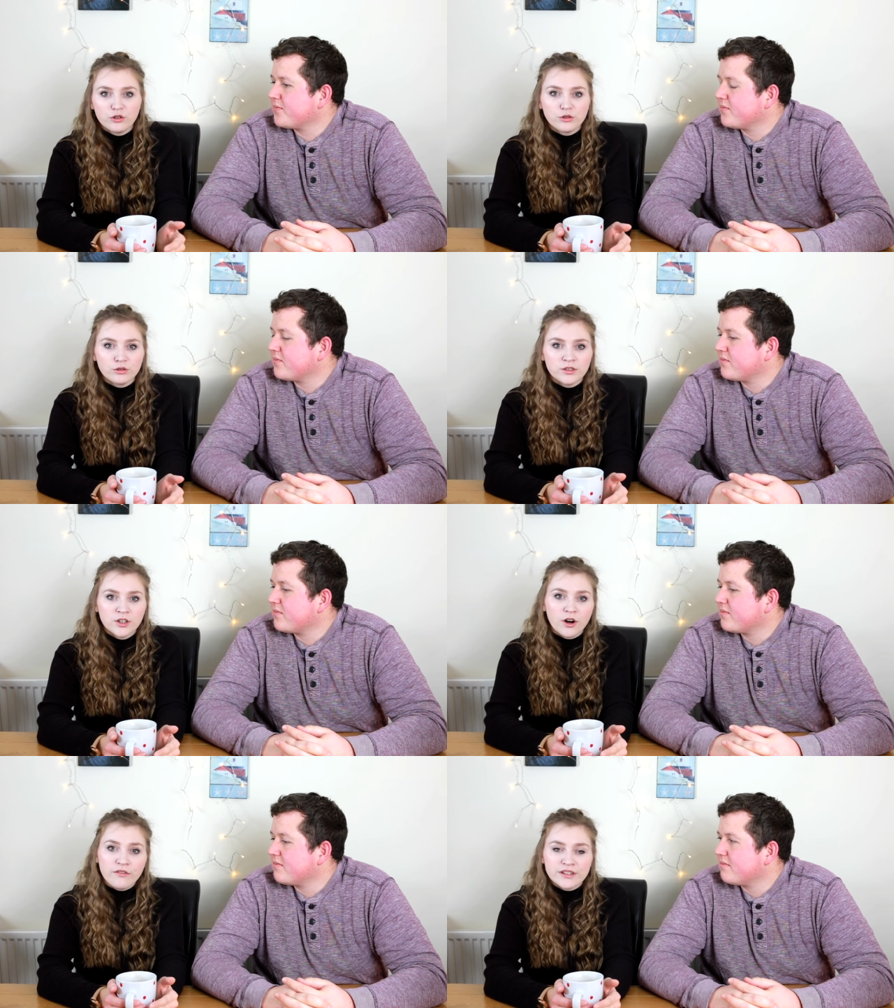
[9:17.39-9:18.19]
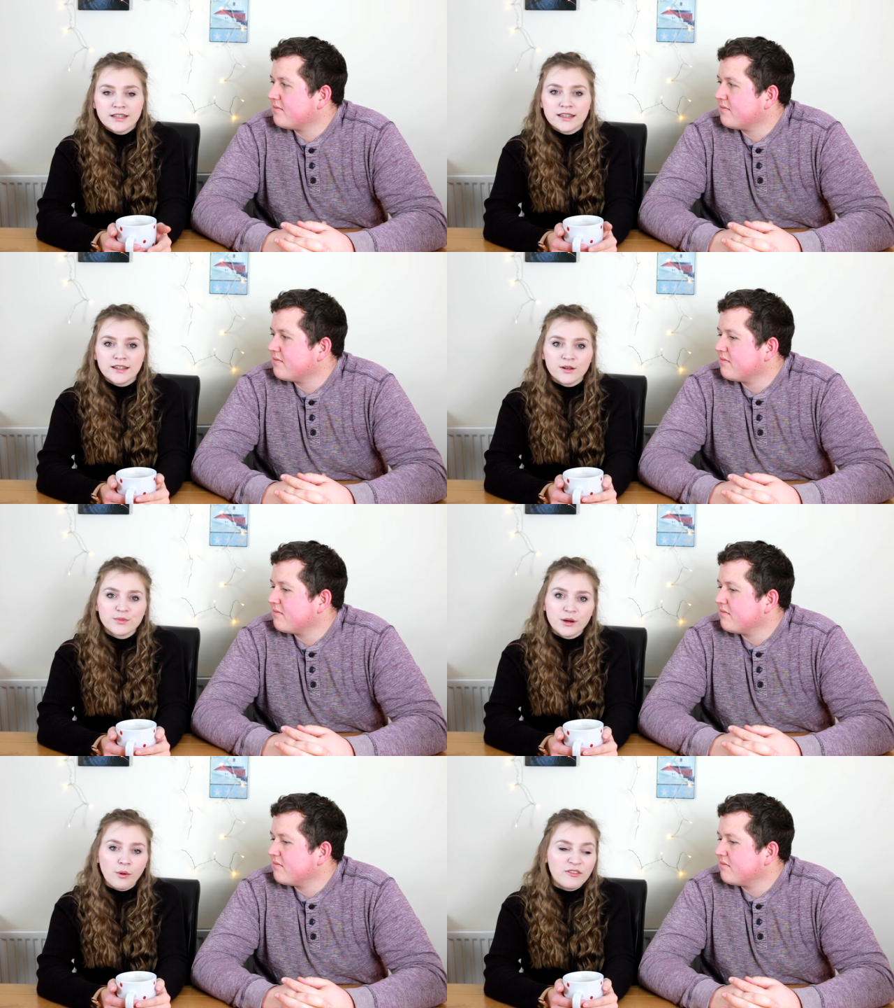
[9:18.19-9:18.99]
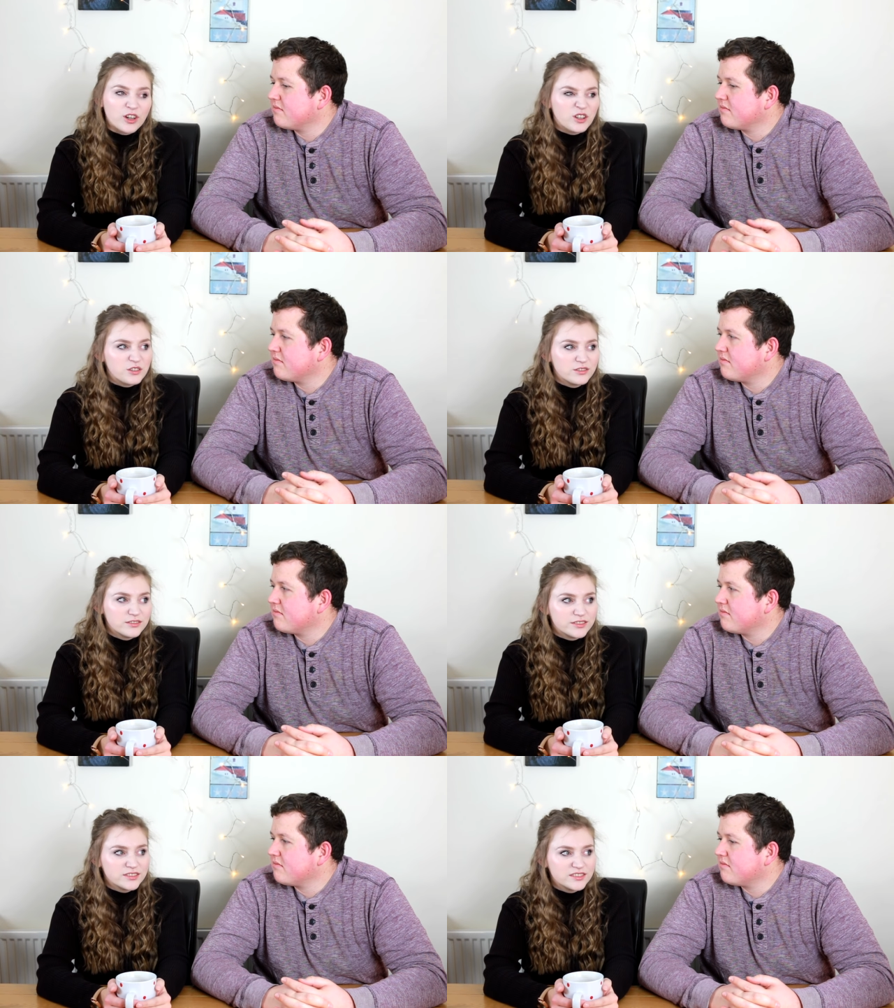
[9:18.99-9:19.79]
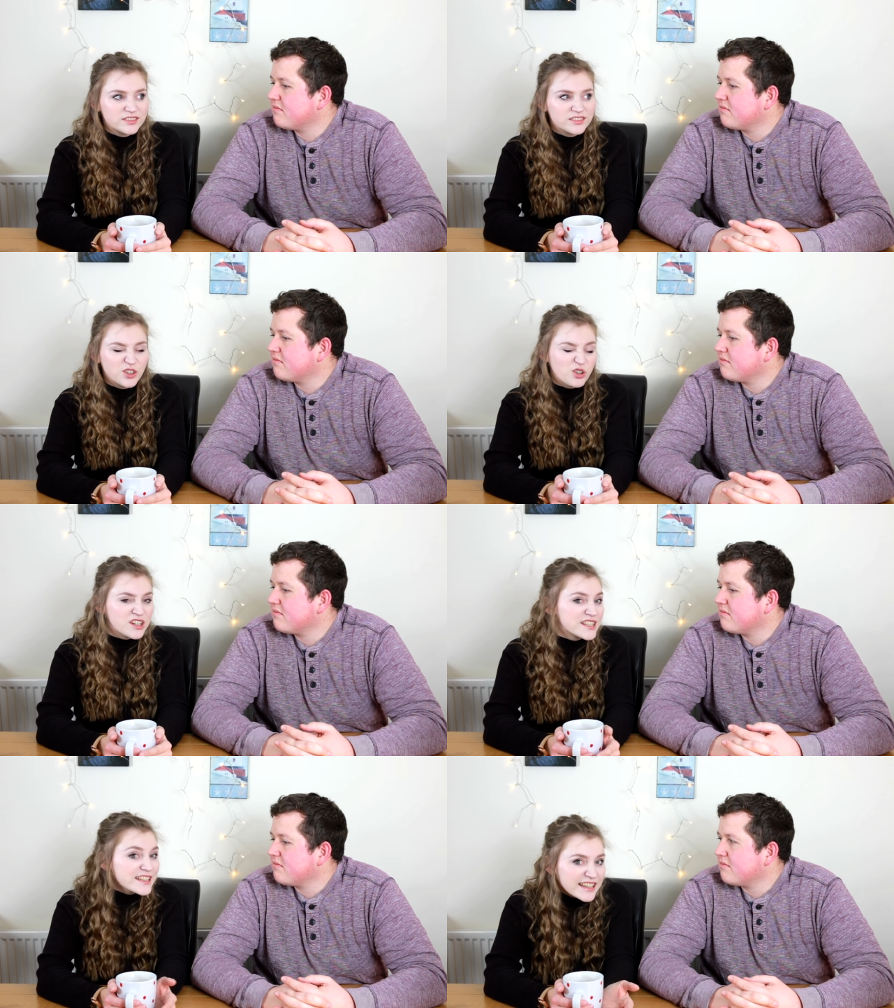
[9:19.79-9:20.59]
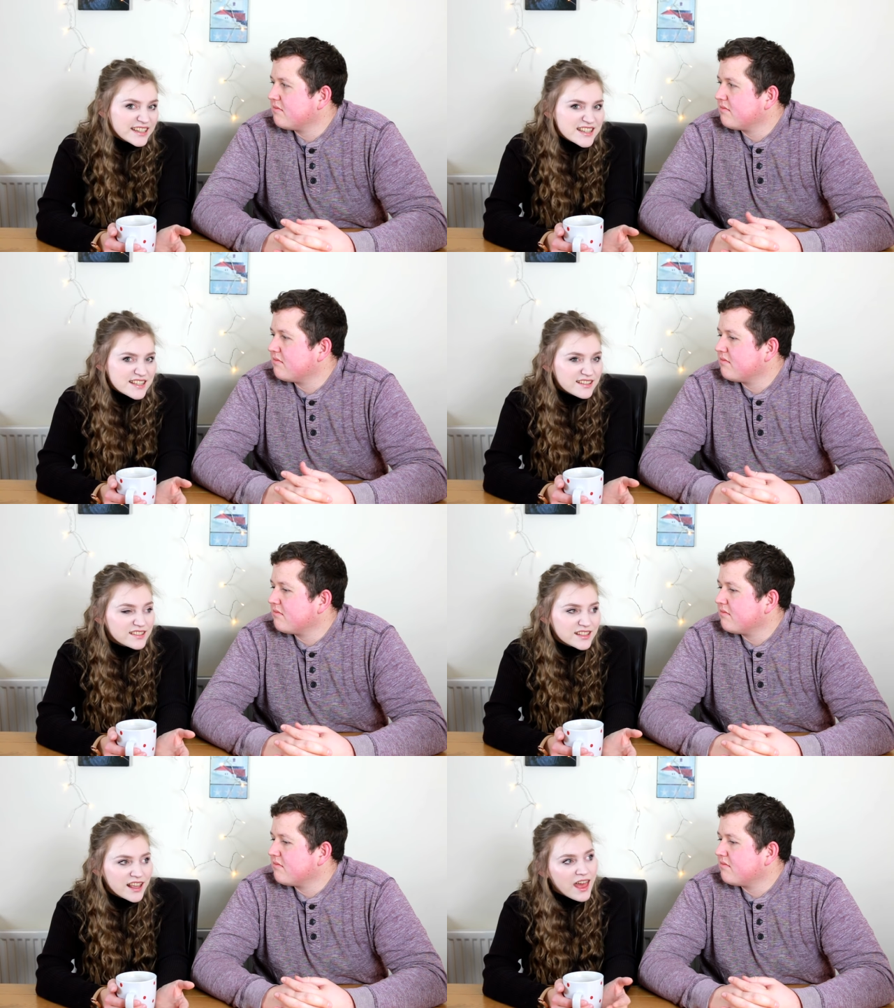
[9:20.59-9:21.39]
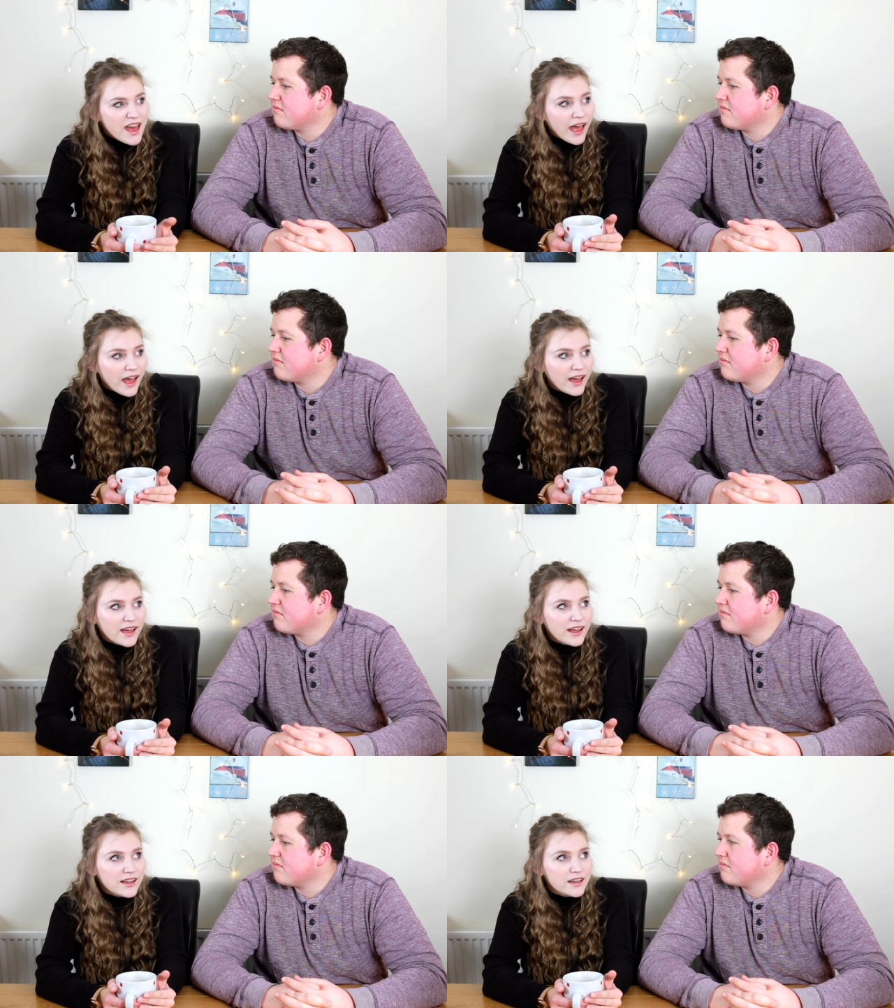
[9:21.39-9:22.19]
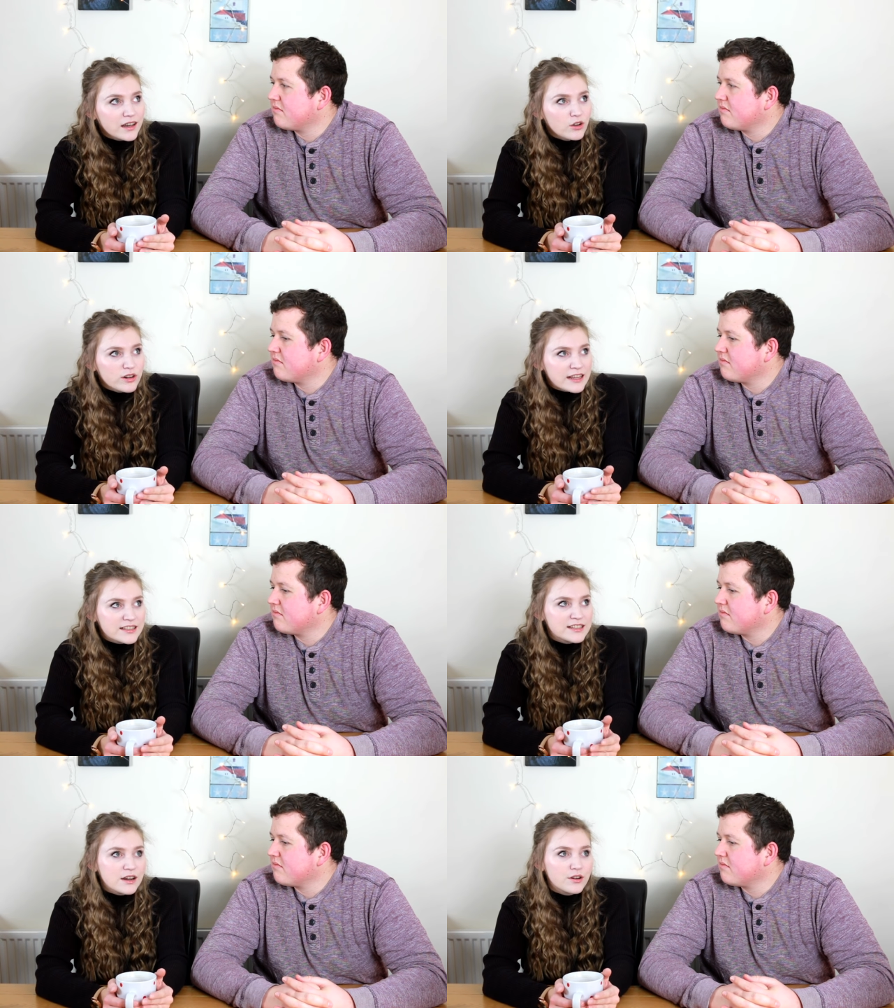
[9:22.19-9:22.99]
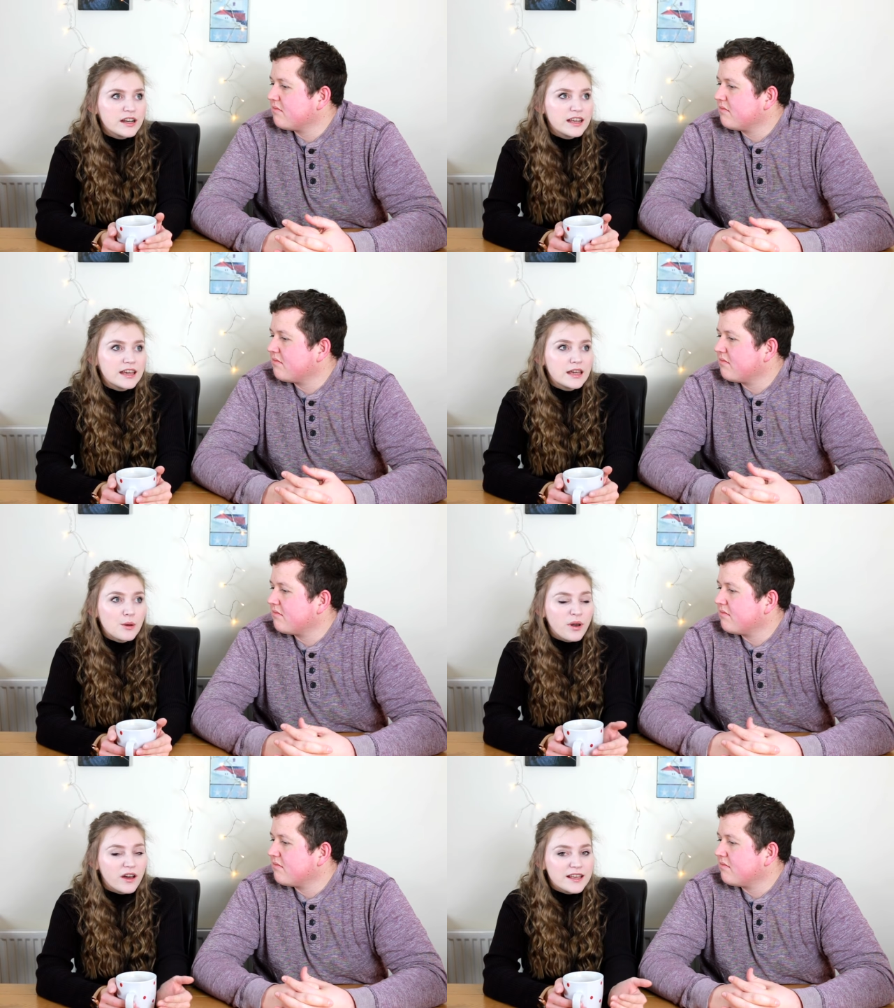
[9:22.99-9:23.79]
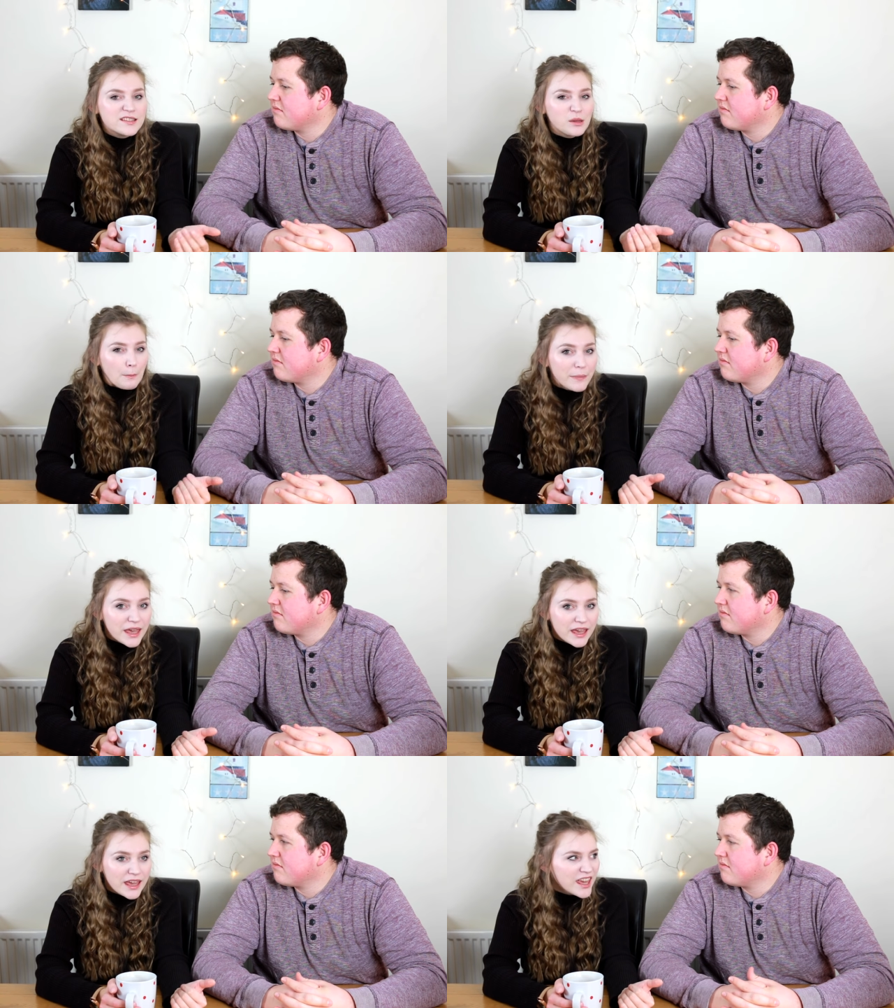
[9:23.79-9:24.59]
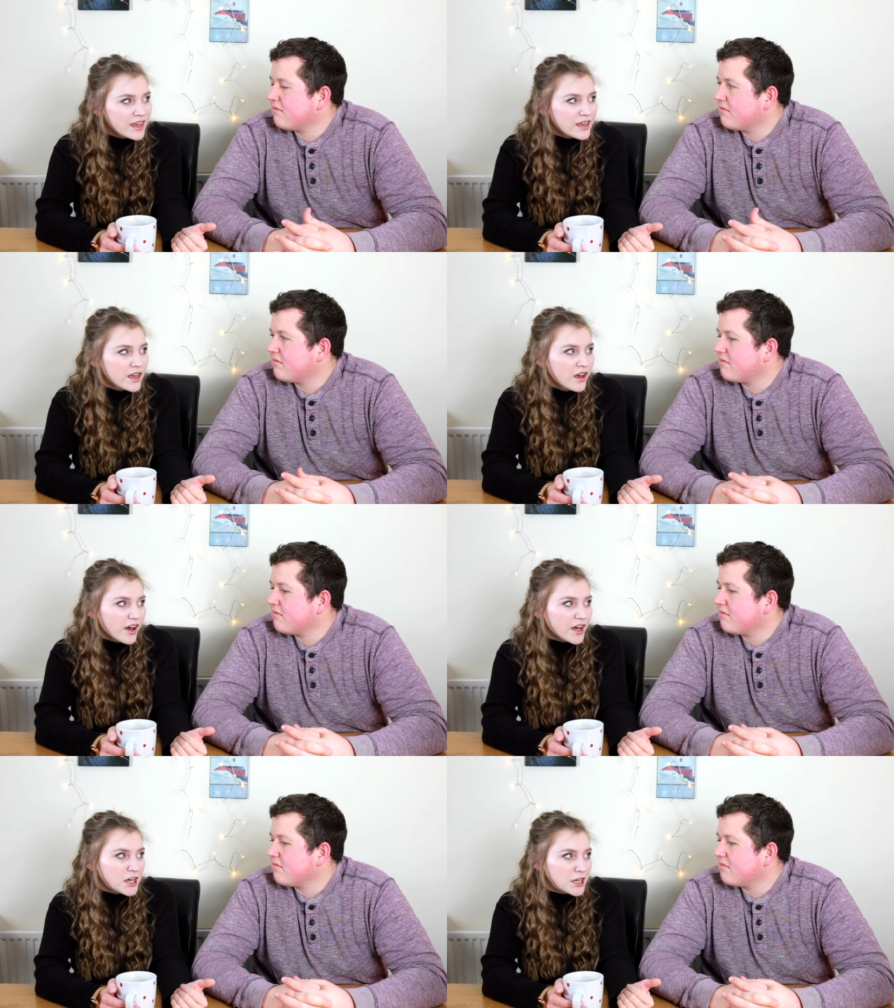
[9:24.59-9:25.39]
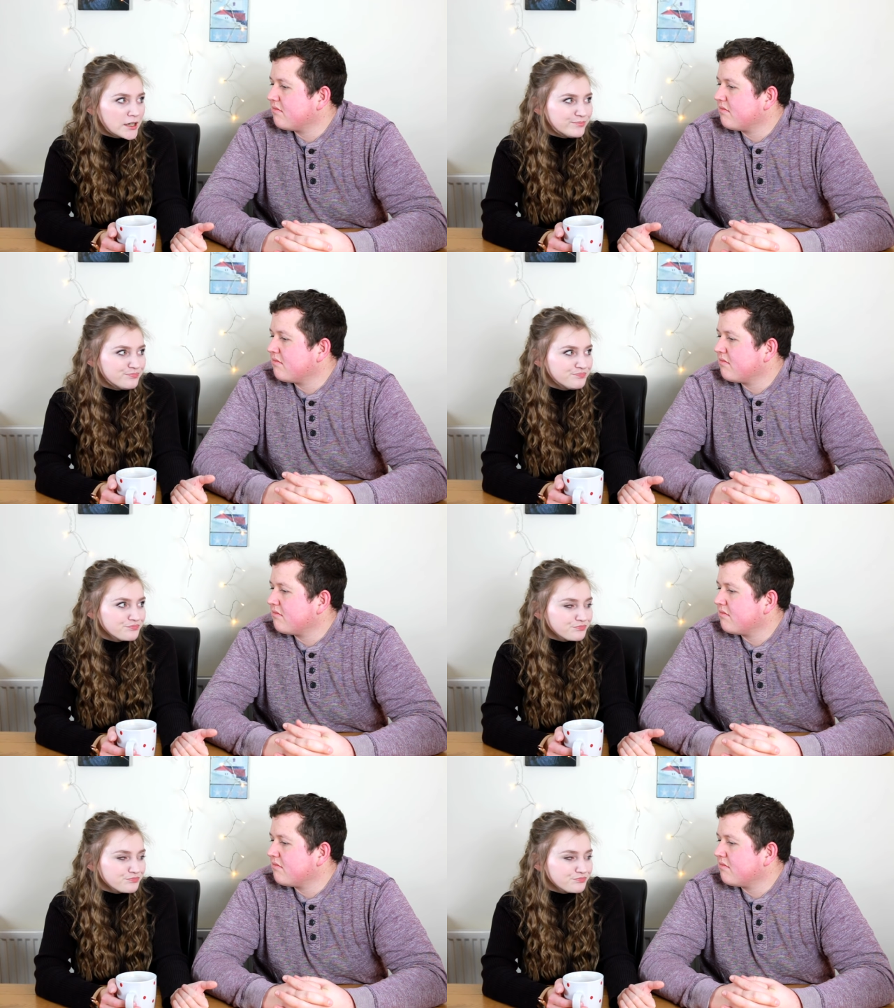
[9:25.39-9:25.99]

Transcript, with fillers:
Speaker 1: Google obviously comes up with a lot of not nice things and not necessarily applies to me. Um,